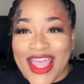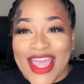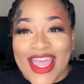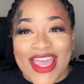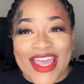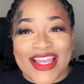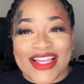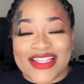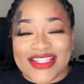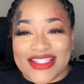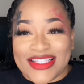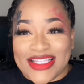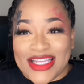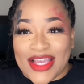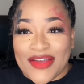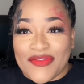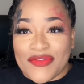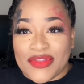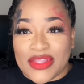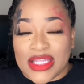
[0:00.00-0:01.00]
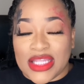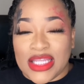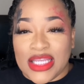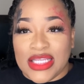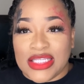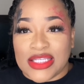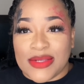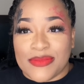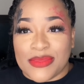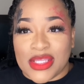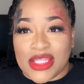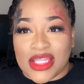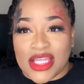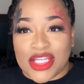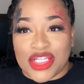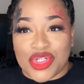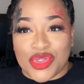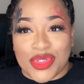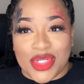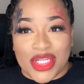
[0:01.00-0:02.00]
it's definitely something
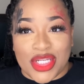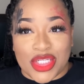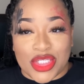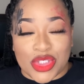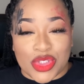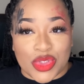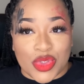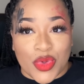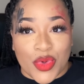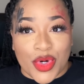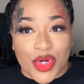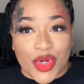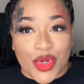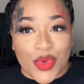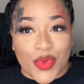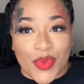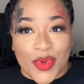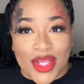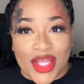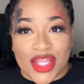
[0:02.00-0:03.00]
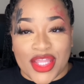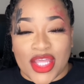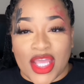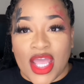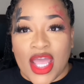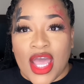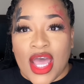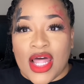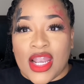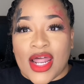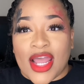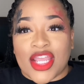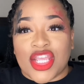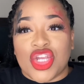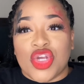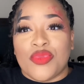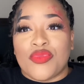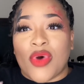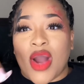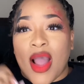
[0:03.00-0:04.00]
that you need a tutorial with. Like, you
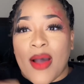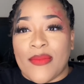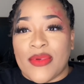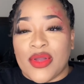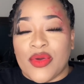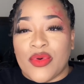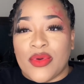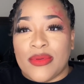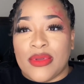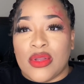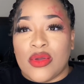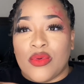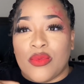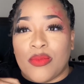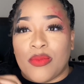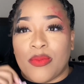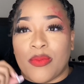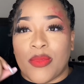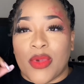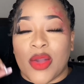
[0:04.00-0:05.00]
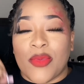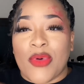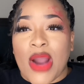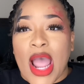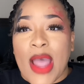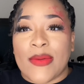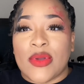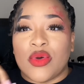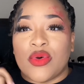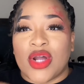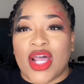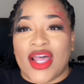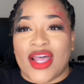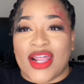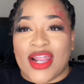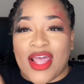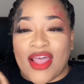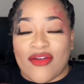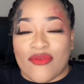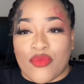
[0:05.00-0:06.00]
probably will. It probably would
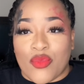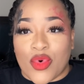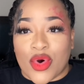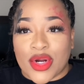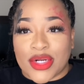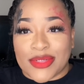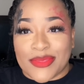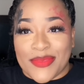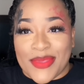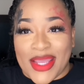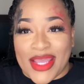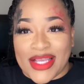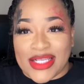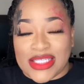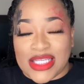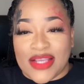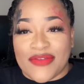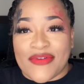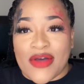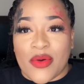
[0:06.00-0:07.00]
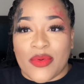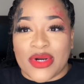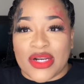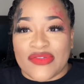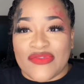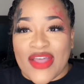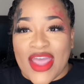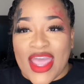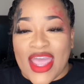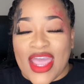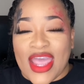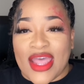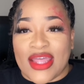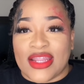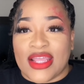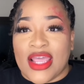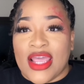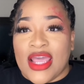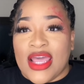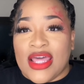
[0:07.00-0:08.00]
have worked best if I would have had
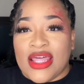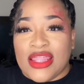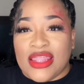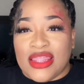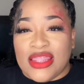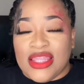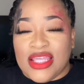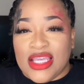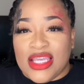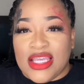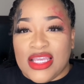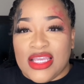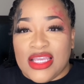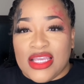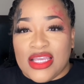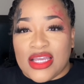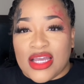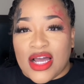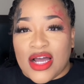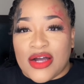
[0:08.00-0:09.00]
the